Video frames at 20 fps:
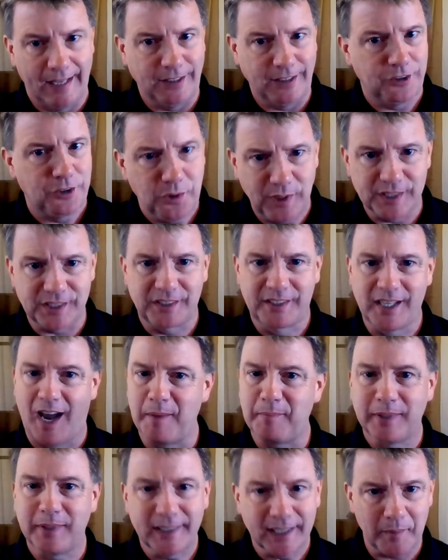And do this
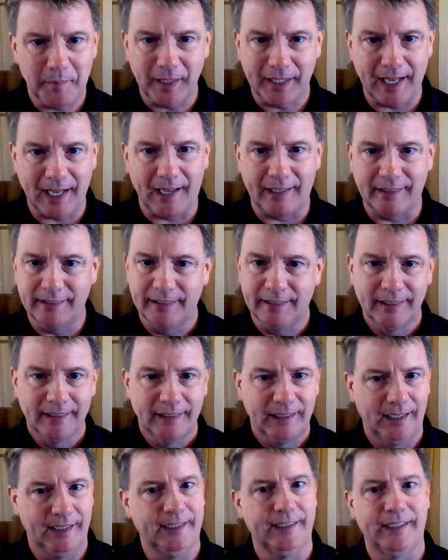time and time again
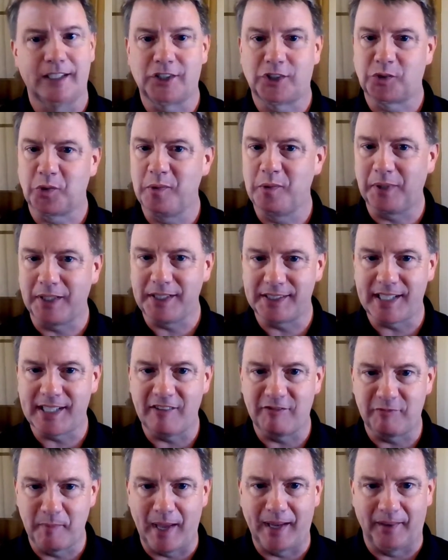in an extremely
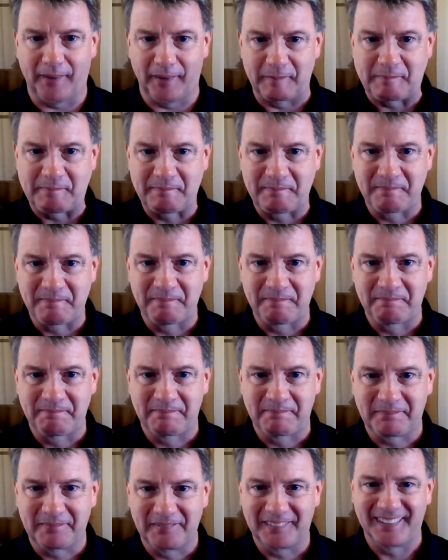safe manner?
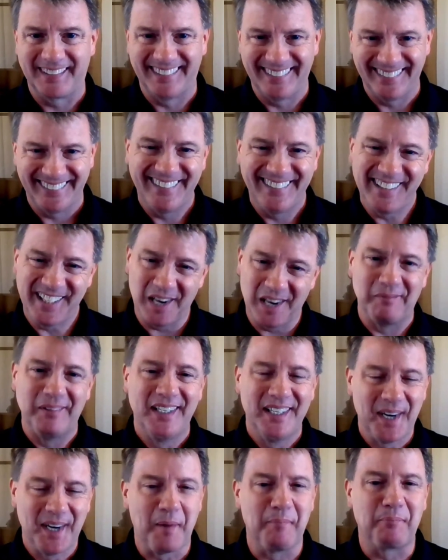Yeah,
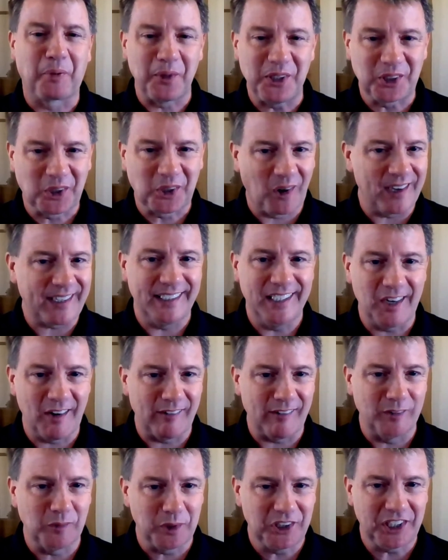pretty sure I can
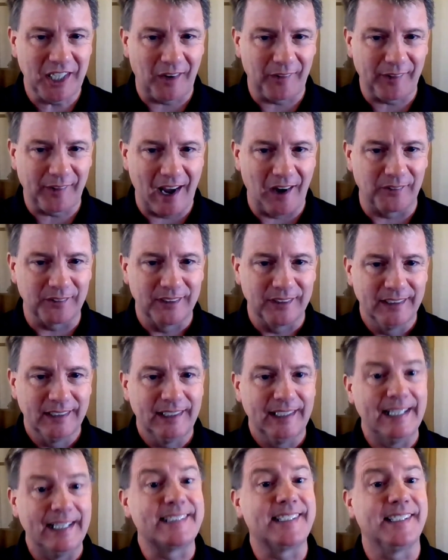hear everyone shouting out,
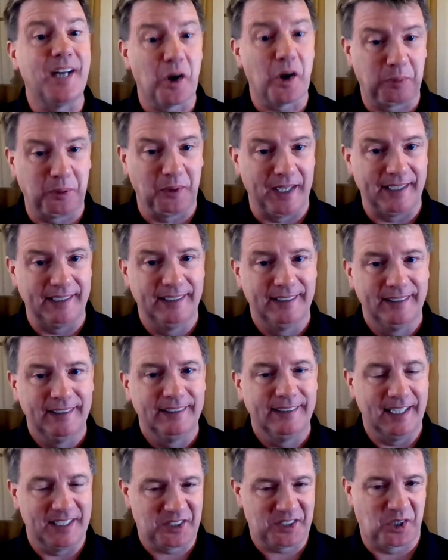it's an airplane.
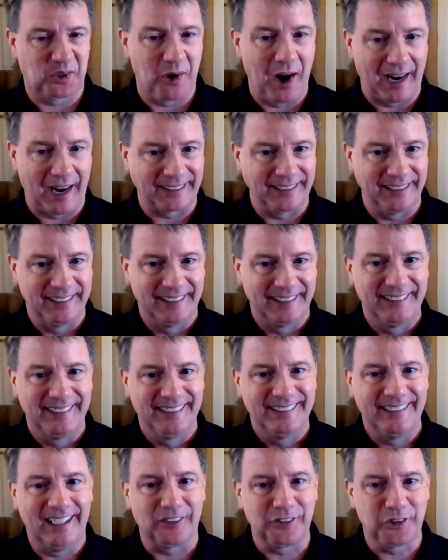That's correct.
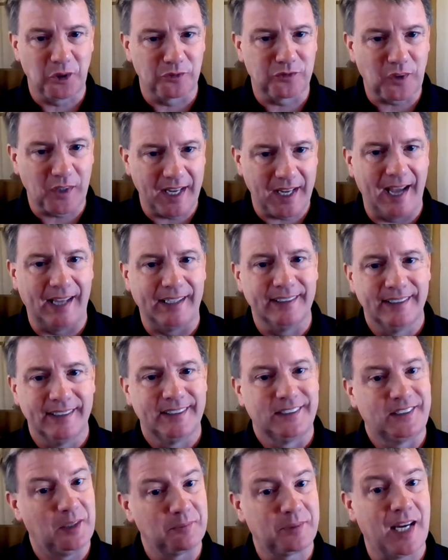Don't forget,
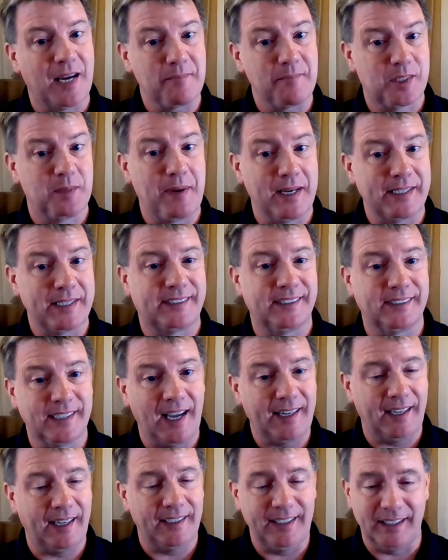sometimes the best
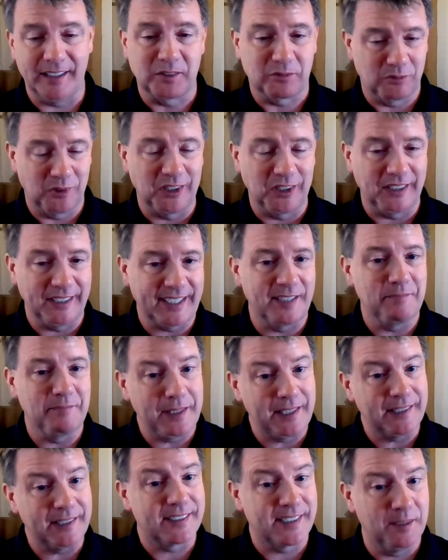design ideas really
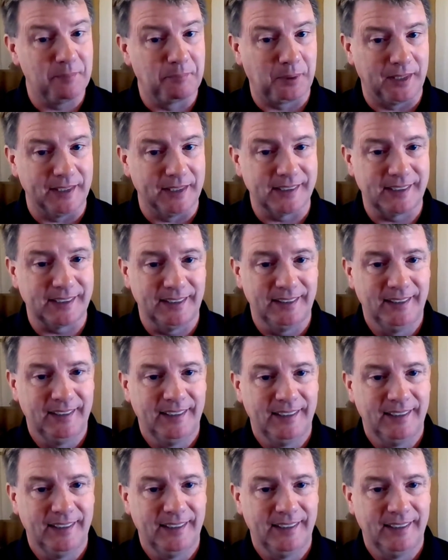can be the simplest.